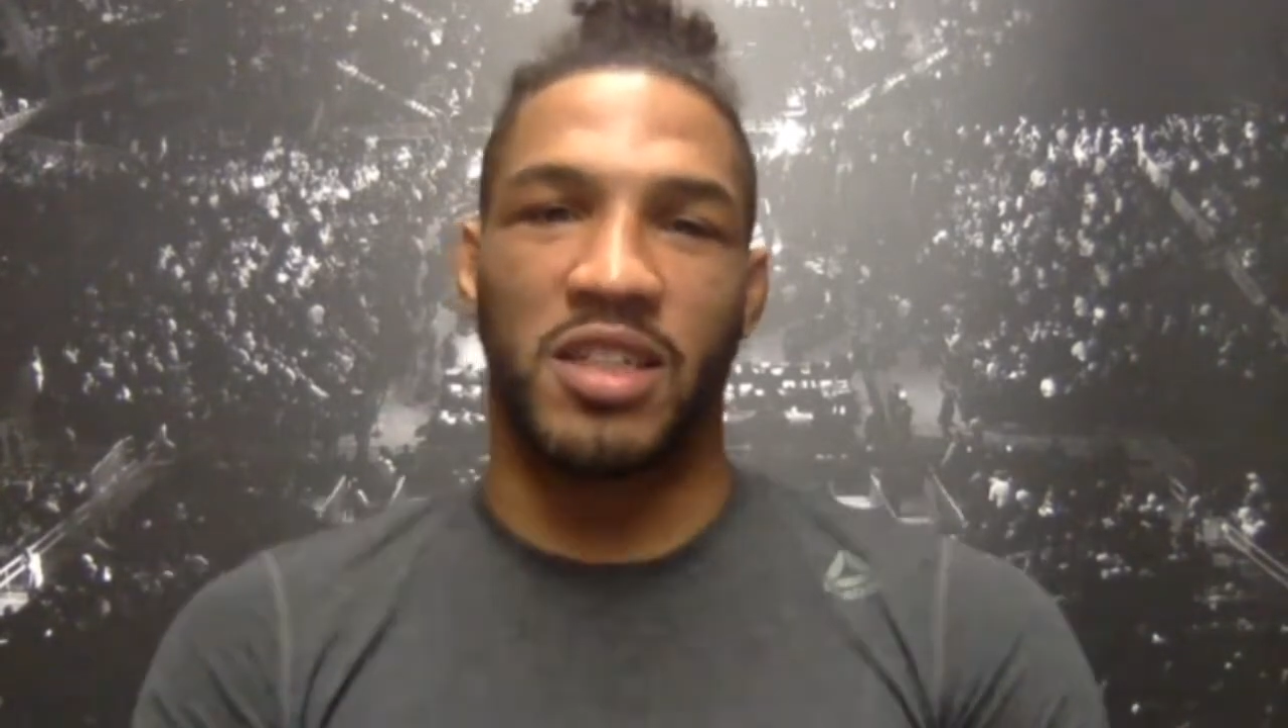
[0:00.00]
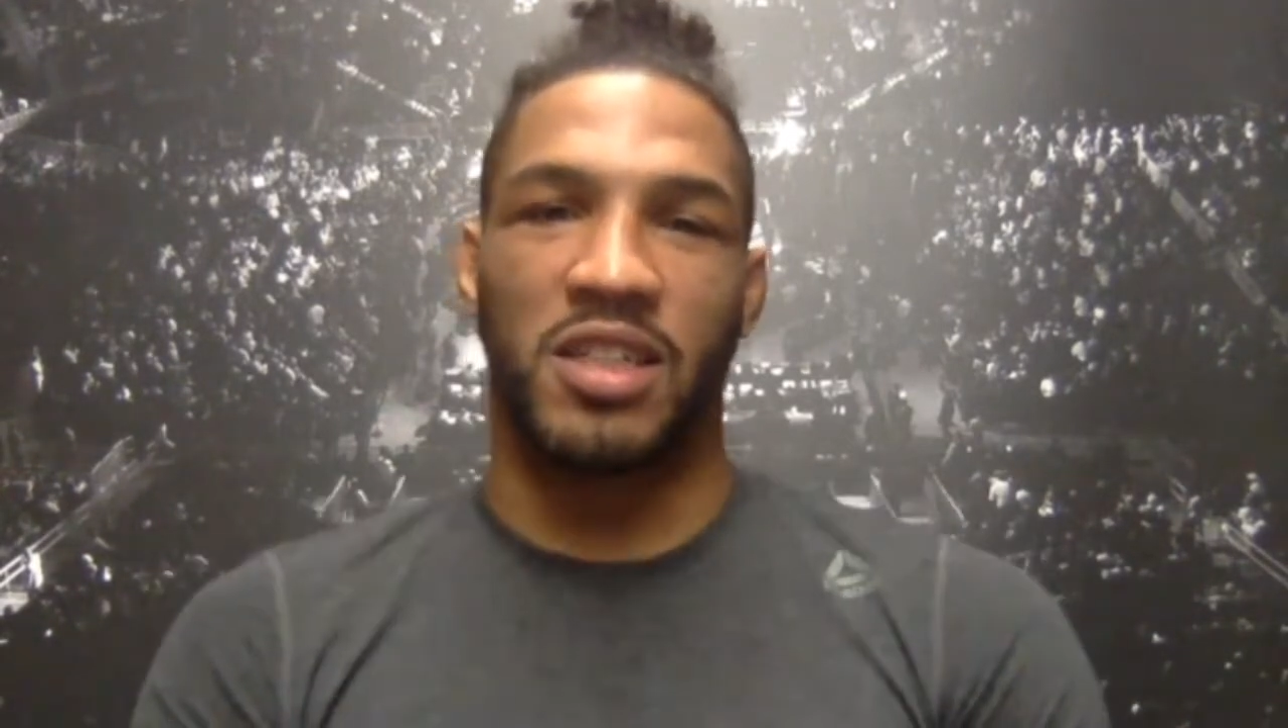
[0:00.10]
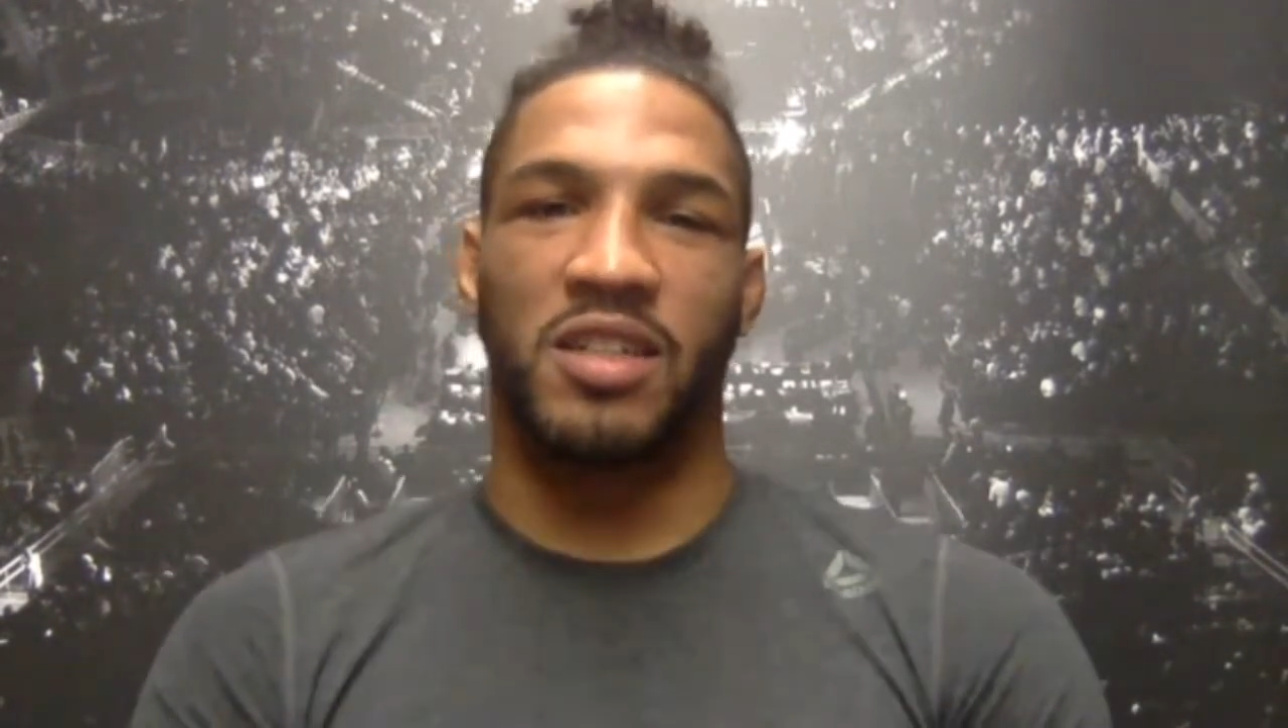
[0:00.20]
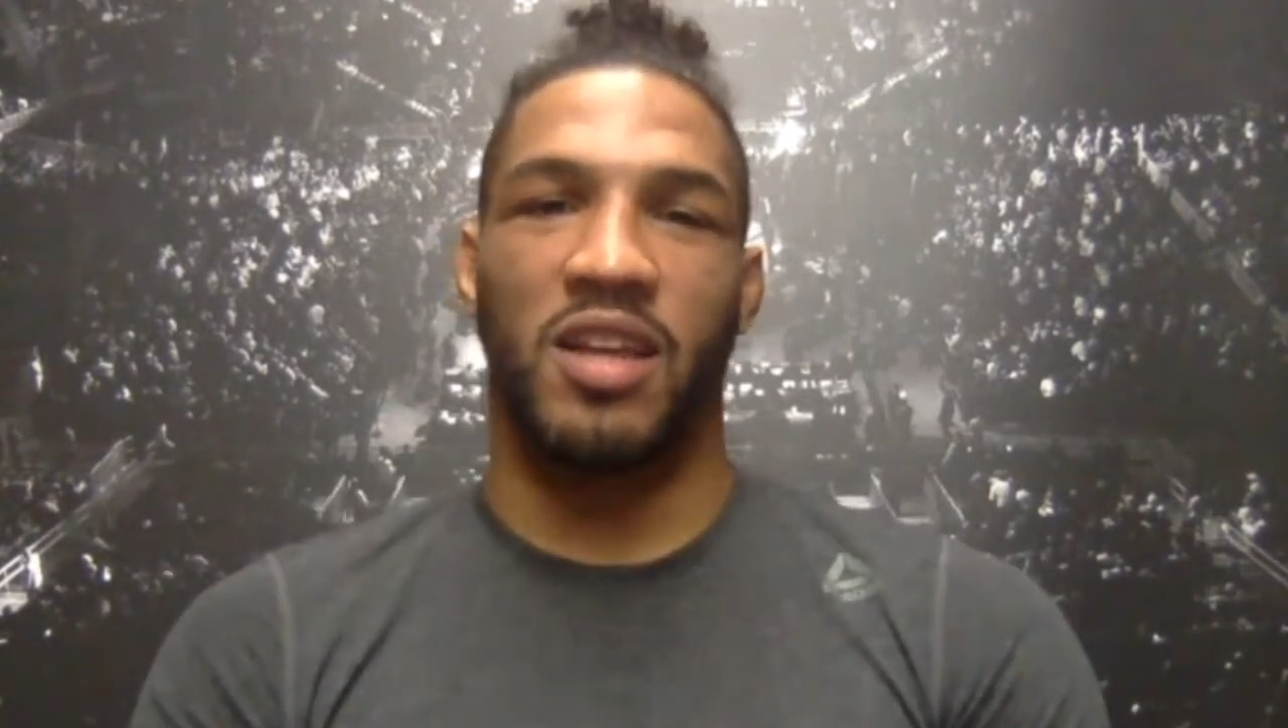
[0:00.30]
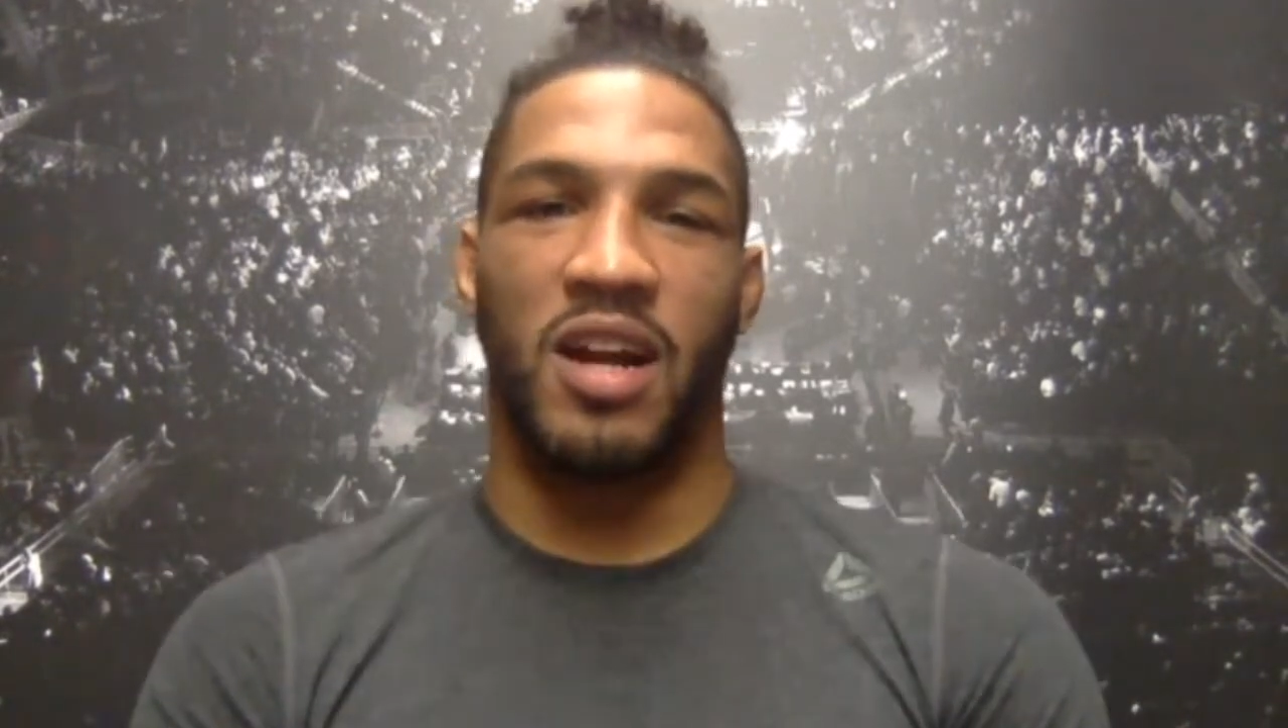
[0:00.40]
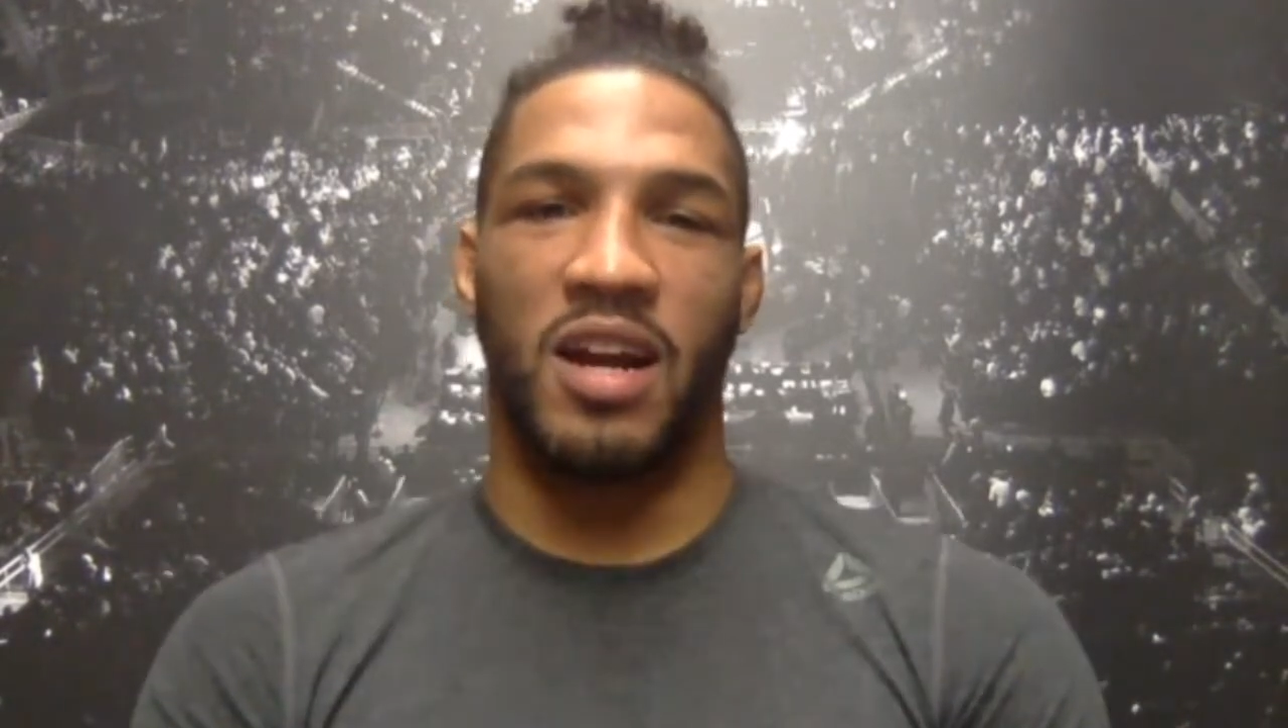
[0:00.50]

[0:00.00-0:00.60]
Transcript: energy